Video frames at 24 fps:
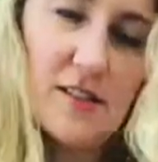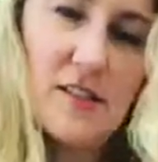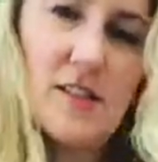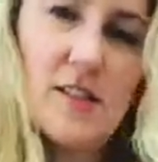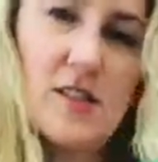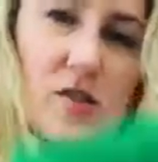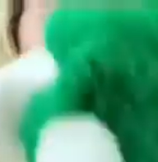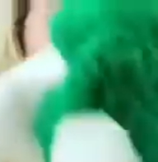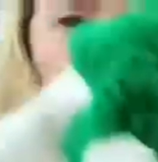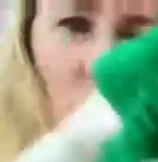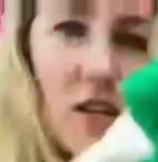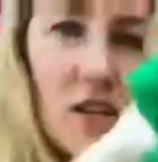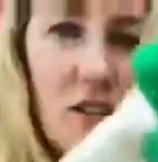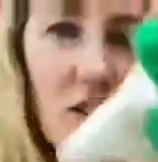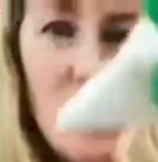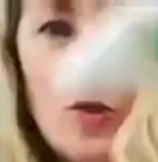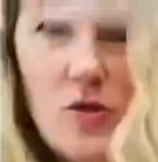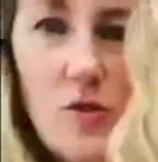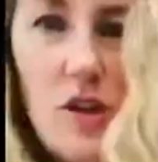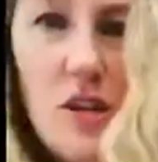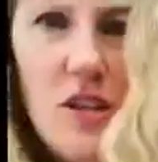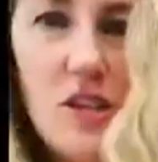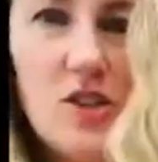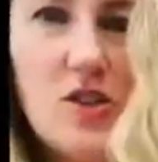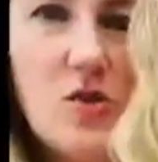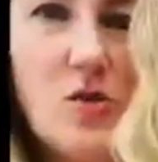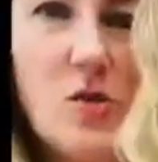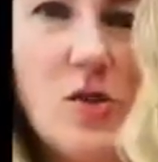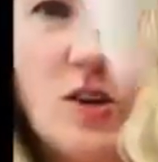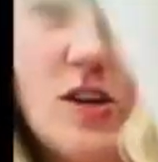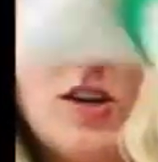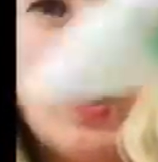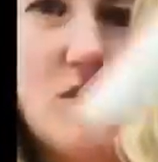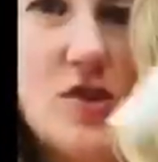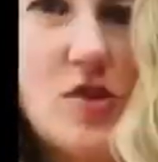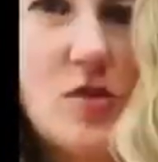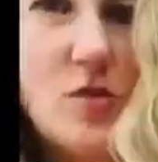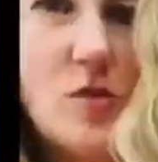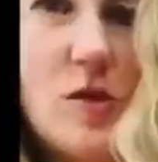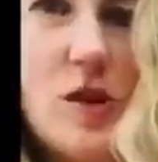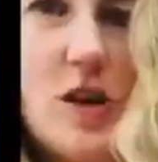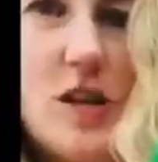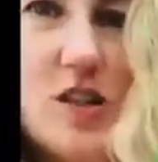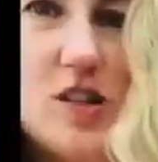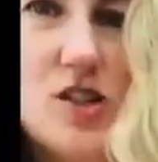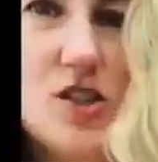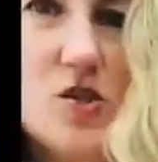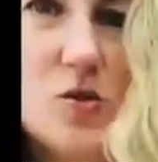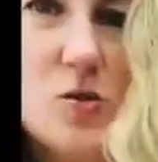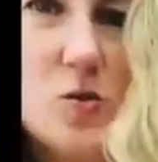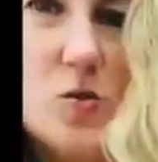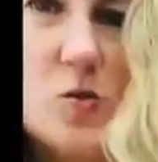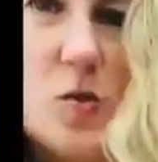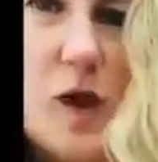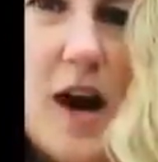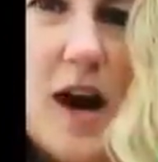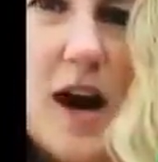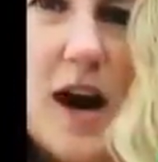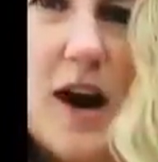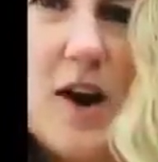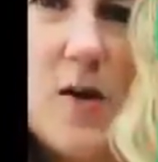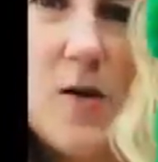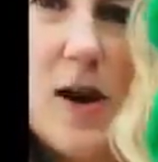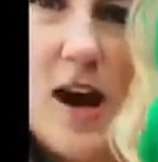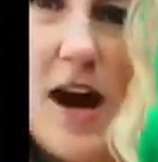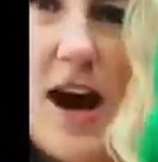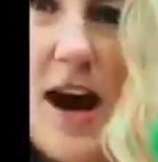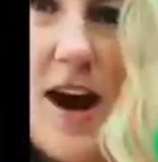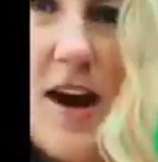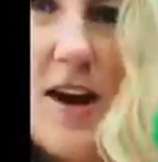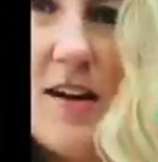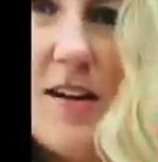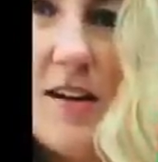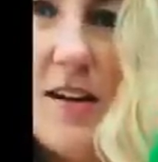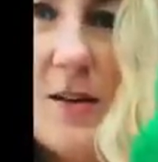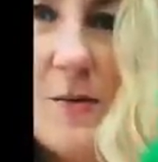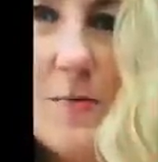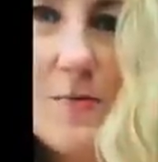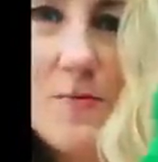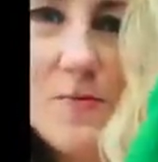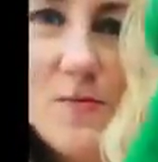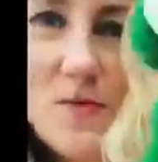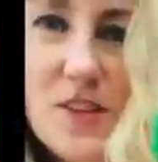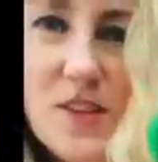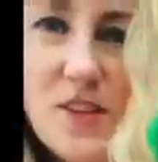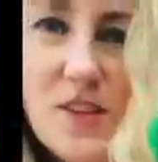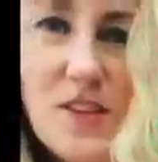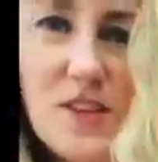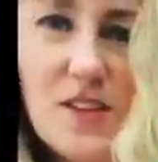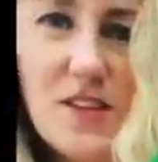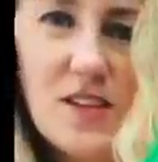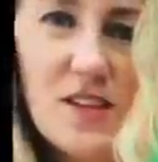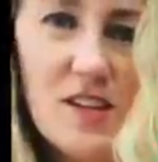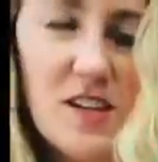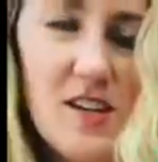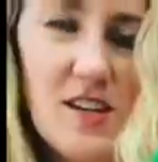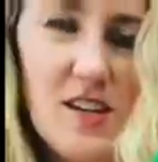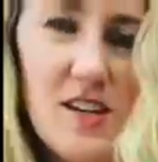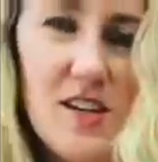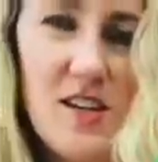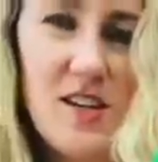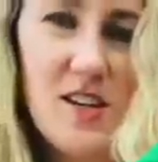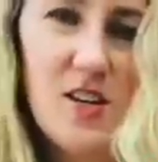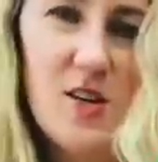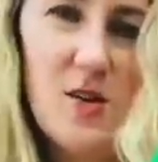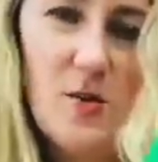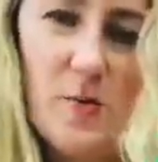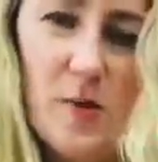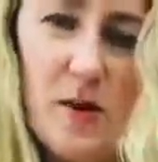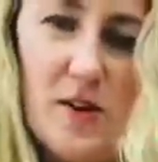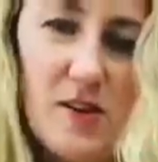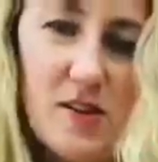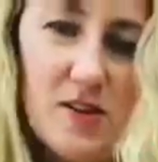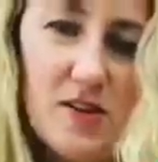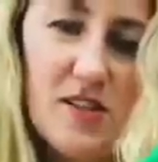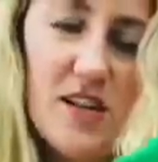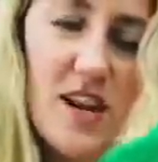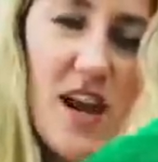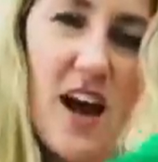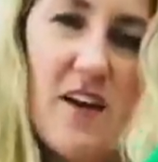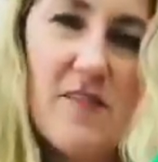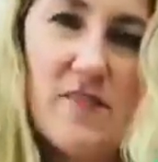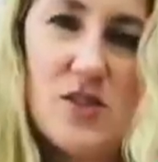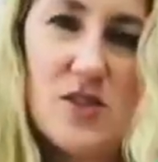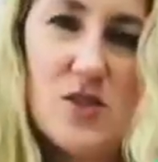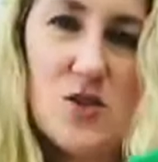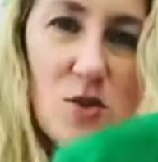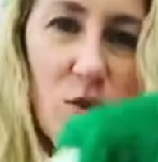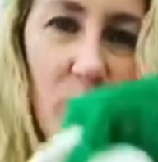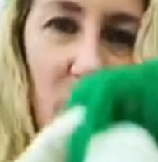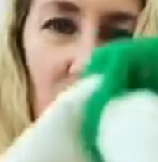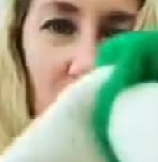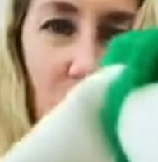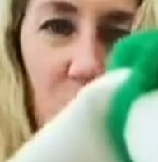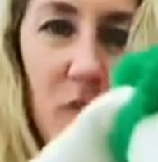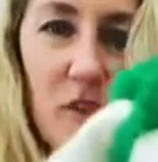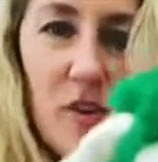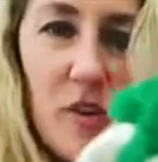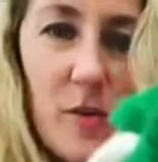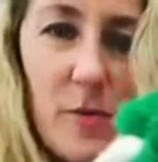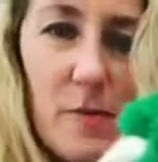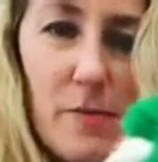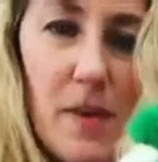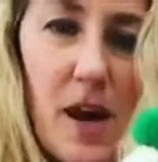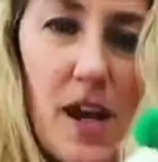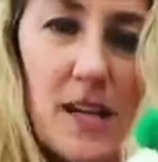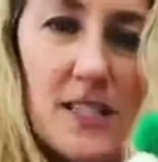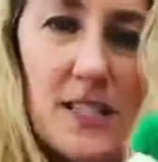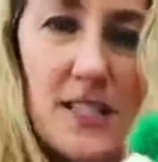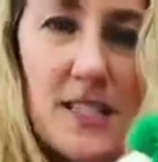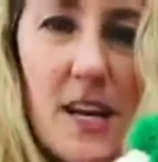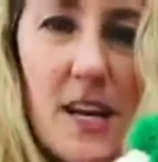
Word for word: Crunch, crunch, crunch, crunch. Wow, Al better have a drink with your matzah.